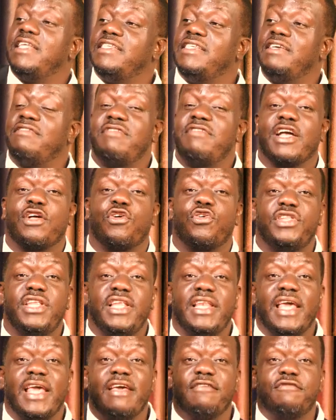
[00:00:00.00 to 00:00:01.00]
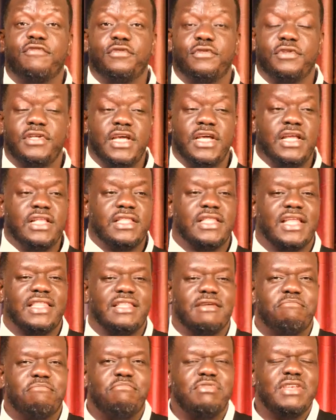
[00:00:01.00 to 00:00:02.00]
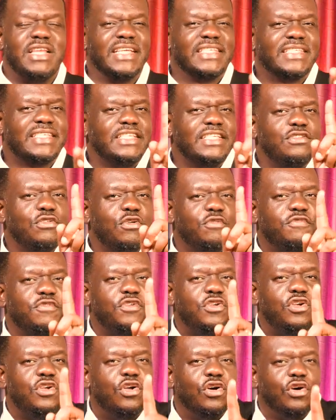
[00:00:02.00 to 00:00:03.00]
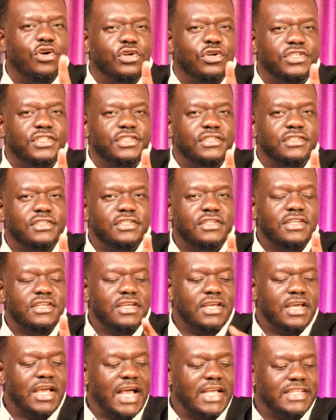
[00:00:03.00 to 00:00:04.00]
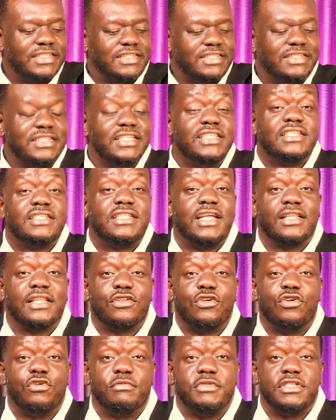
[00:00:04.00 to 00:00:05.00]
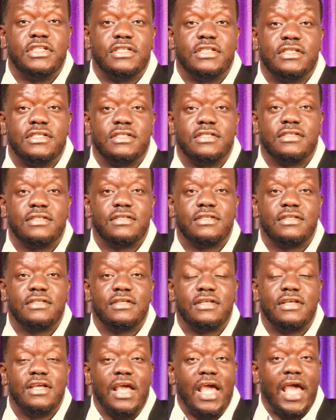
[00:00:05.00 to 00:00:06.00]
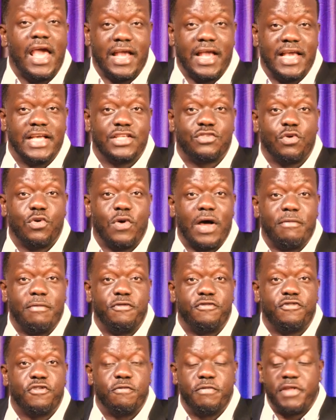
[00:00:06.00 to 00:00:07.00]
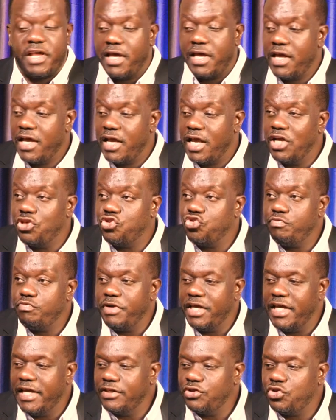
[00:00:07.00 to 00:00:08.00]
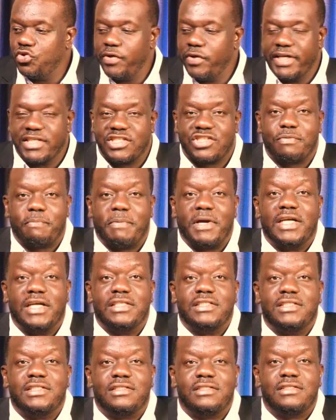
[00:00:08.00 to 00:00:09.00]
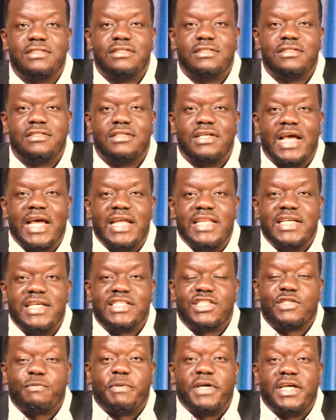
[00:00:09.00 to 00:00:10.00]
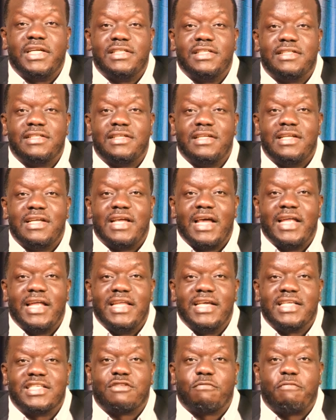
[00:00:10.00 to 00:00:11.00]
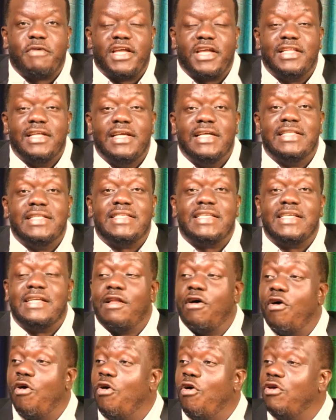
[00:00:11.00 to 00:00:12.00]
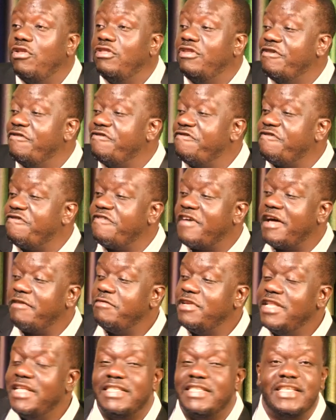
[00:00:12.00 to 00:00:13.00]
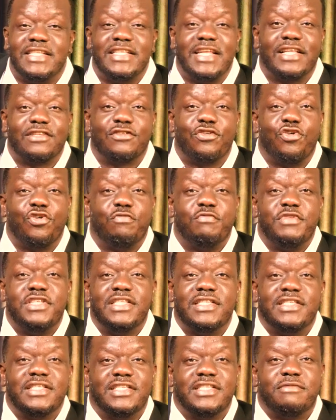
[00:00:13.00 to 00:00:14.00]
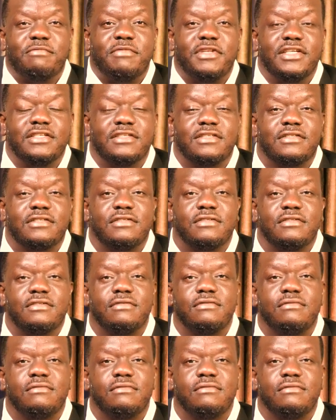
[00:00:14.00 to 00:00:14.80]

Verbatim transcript: there's a record in heaven that the blessing of God has reached that community. And guess what will happen from there? It will begin to expand and expand and expand till all the families in that community is blessed.